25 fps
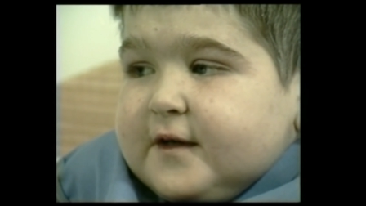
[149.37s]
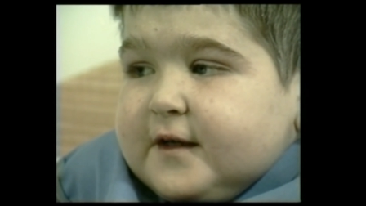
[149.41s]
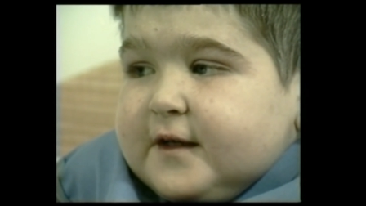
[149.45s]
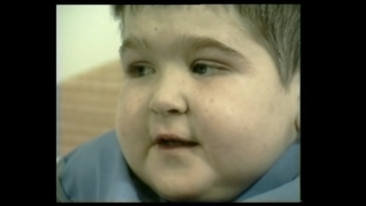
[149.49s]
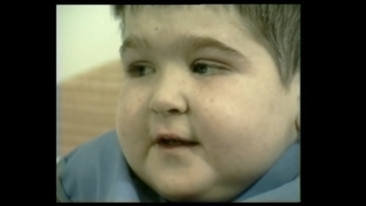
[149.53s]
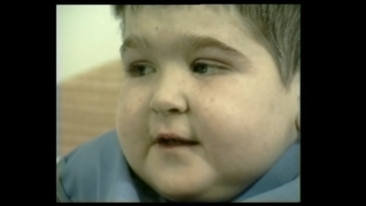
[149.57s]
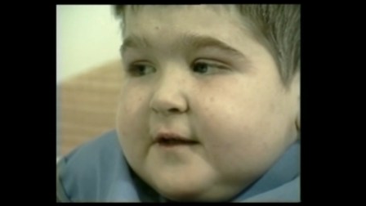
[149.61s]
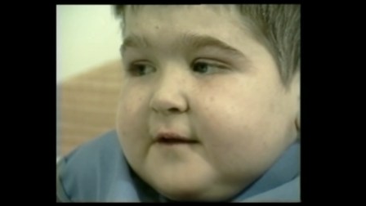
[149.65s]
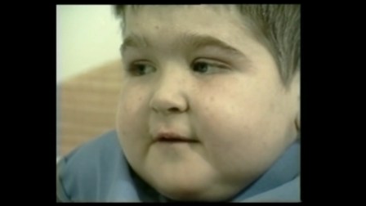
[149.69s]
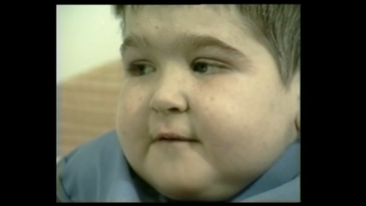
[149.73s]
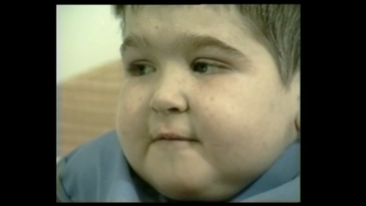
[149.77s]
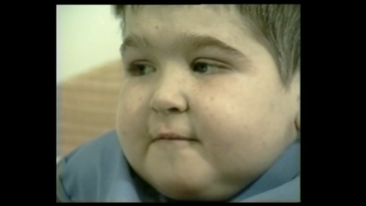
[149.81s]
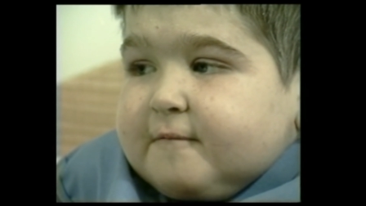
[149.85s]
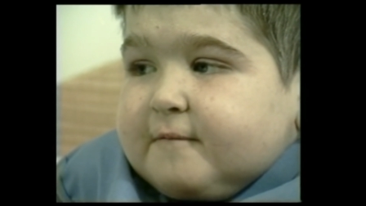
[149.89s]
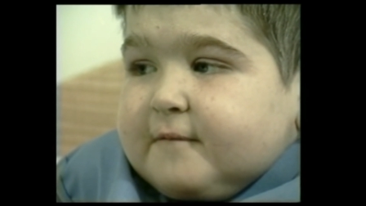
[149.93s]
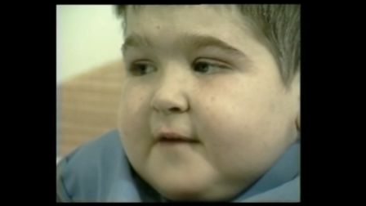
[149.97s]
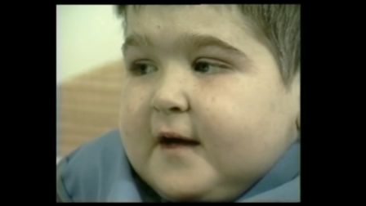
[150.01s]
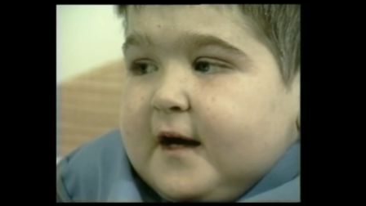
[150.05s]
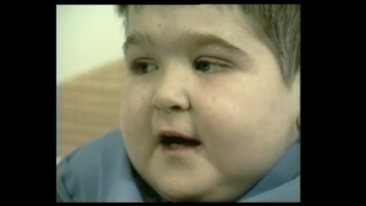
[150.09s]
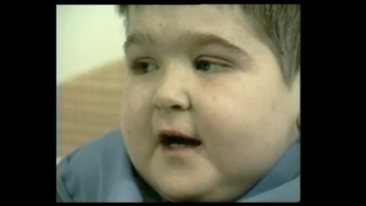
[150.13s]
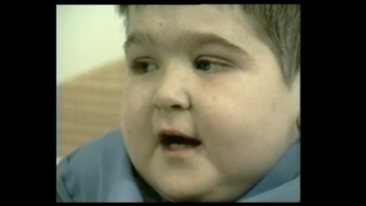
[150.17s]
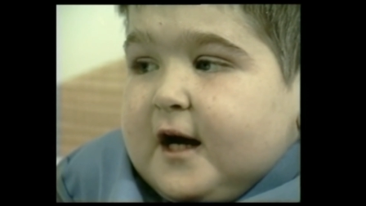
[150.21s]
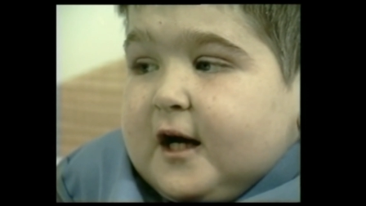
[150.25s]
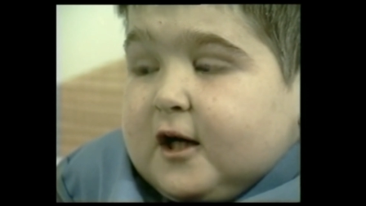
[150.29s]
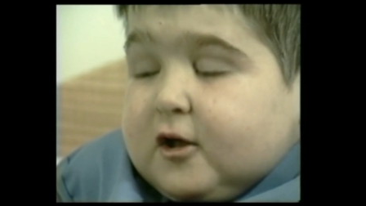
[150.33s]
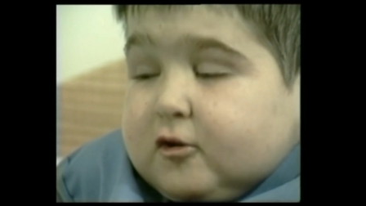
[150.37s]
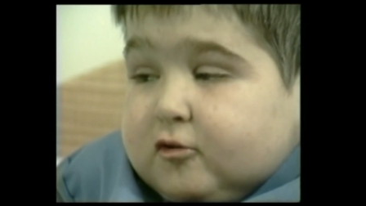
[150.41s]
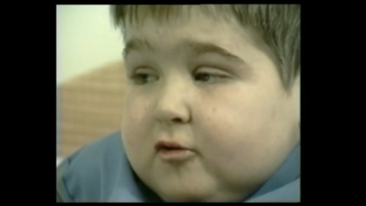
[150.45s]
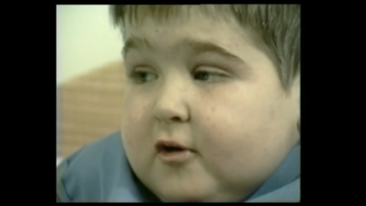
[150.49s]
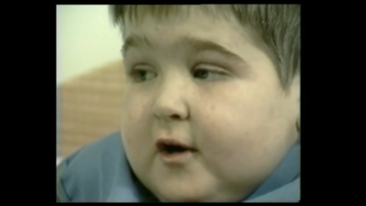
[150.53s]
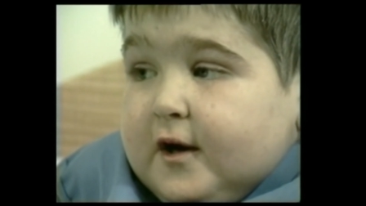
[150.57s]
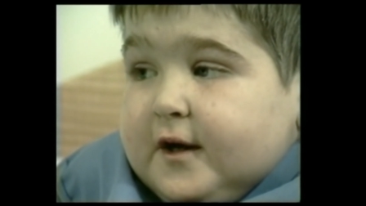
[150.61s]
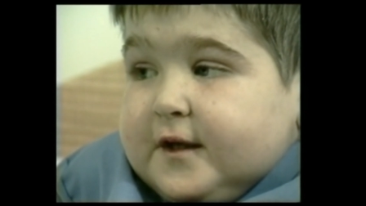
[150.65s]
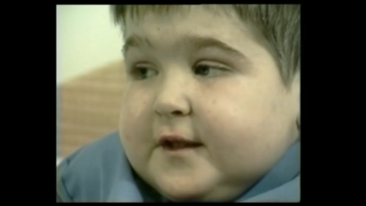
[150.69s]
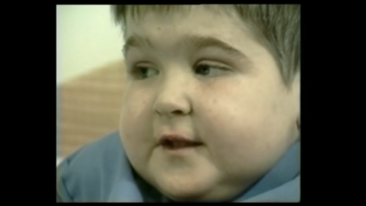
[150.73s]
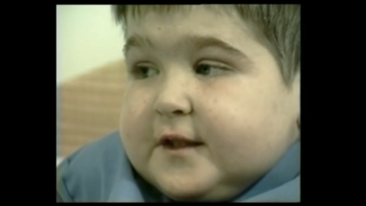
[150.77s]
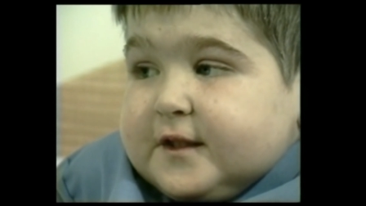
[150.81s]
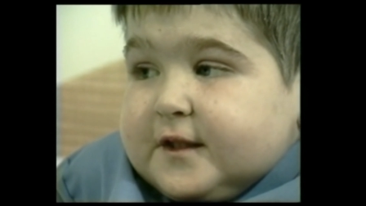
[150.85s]
in a
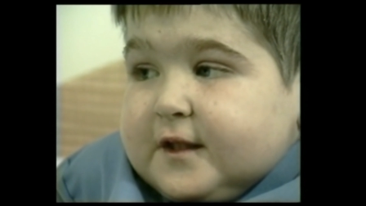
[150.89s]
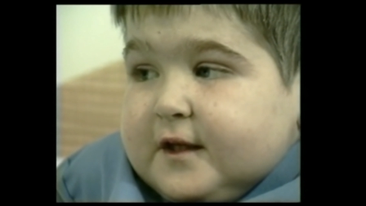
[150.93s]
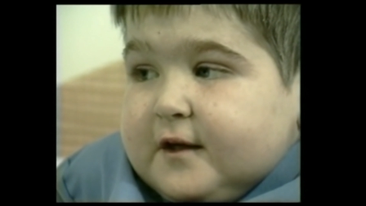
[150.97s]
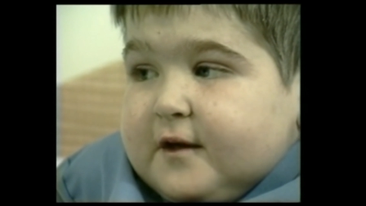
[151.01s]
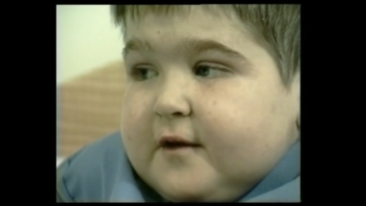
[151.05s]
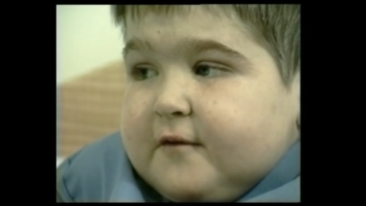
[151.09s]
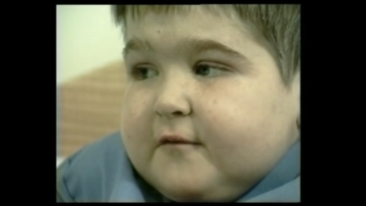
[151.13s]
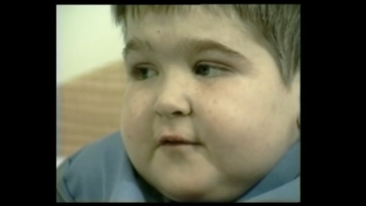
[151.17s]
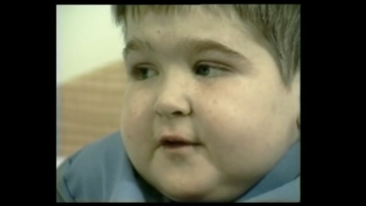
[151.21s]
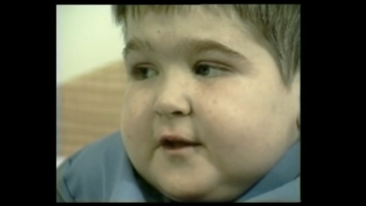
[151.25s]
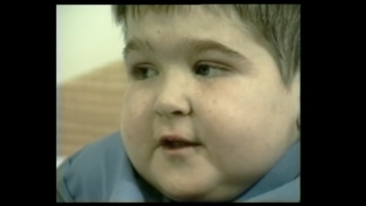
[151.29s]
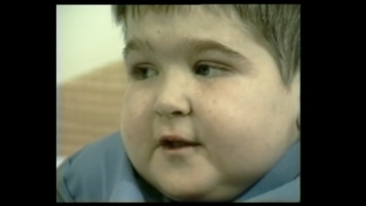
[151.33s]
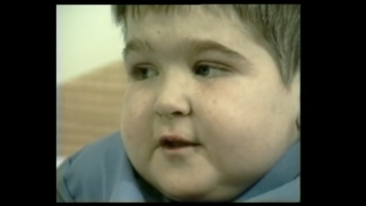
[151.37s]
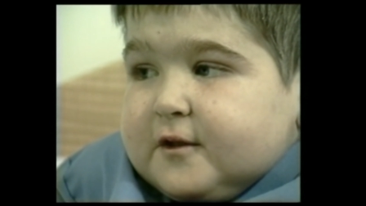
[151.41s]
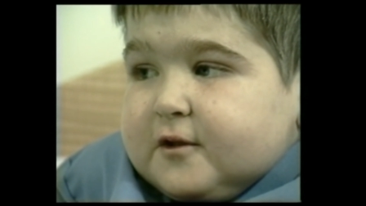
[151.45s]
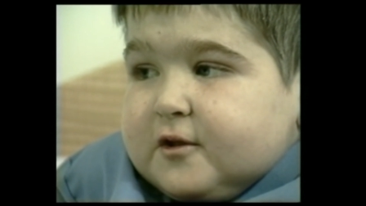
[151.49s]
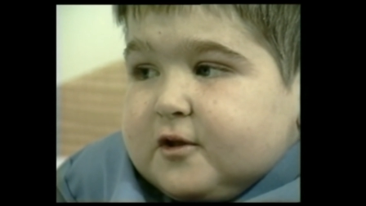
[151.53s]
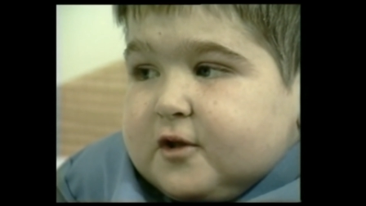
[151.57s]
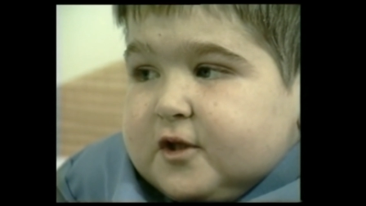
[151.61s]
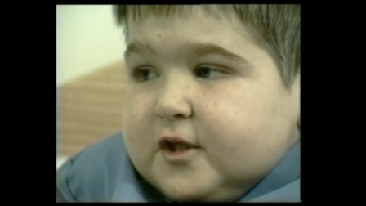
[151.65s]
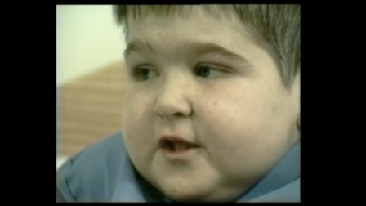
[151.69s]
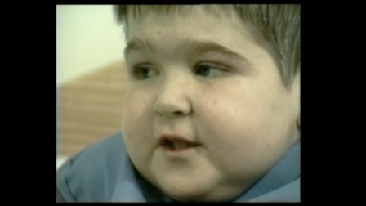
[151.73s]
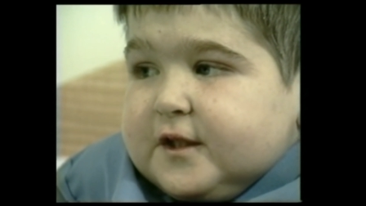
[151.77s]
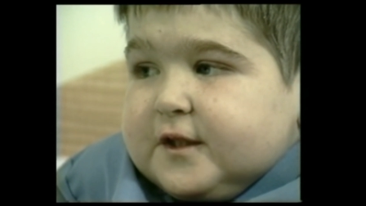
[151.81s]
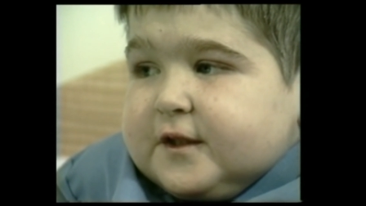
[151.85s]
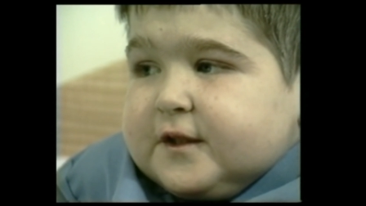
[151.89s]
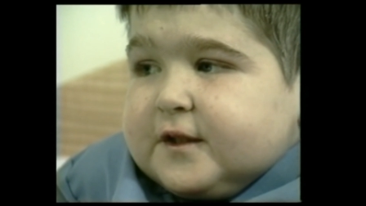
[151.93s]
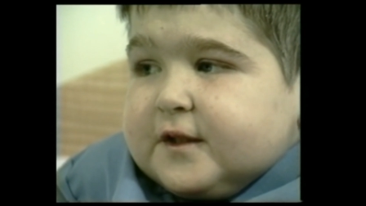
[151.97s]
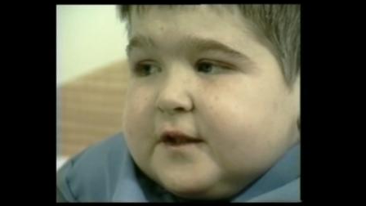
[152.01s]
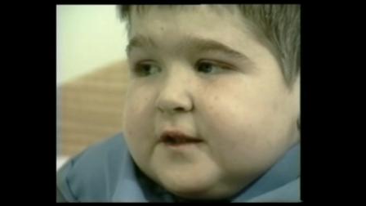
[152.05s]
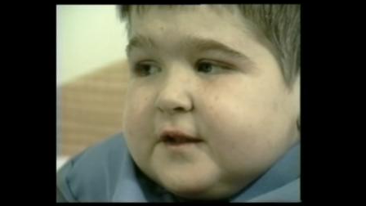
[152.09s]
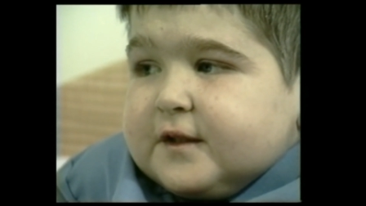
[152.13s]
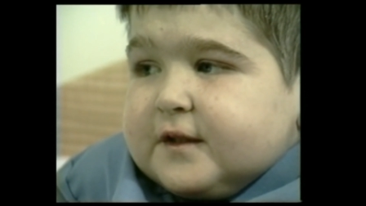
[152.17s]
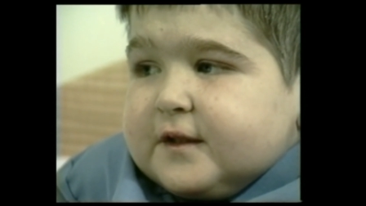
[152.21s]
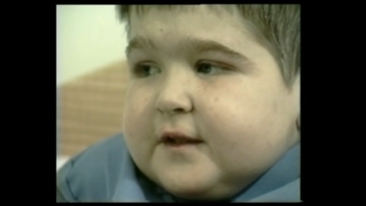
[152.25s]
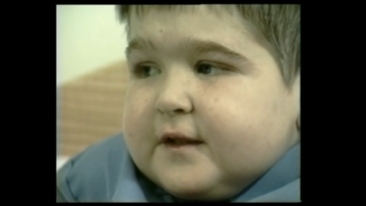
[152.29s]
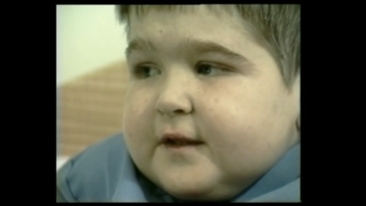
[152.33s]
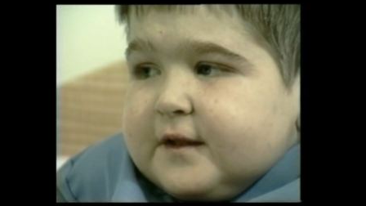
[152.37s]
Christ, a loving
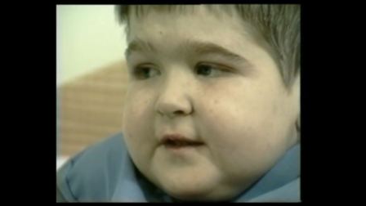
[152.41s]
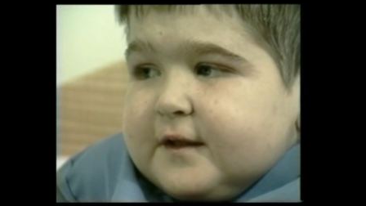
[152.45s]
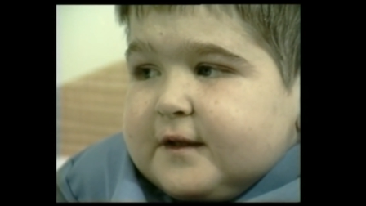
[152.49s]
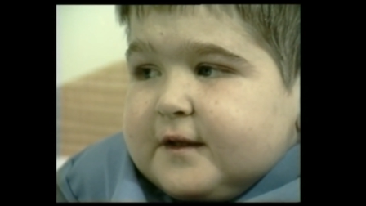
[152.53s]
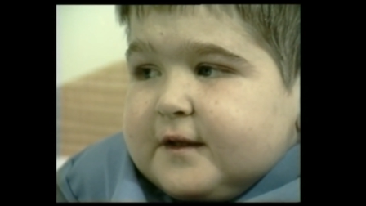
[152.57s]
Jesus.